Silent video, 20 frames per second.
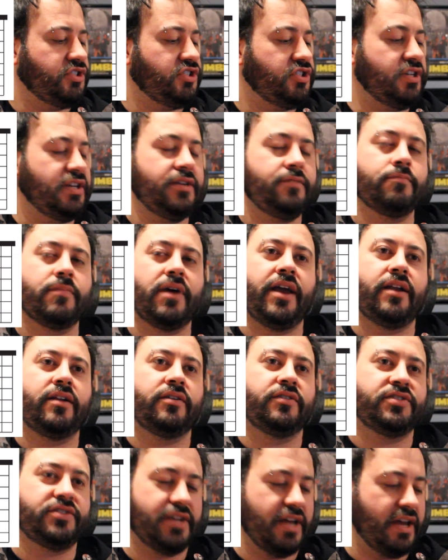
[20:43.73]
G
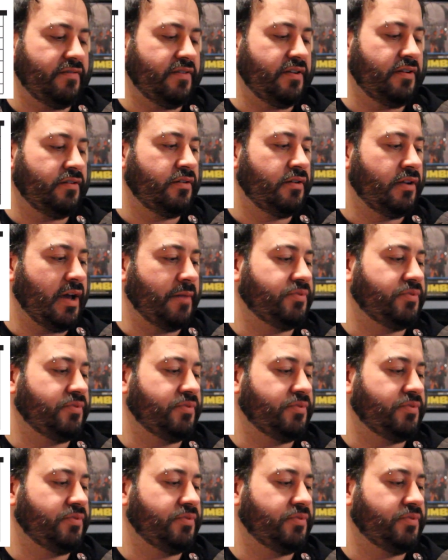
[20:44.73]
minor 7,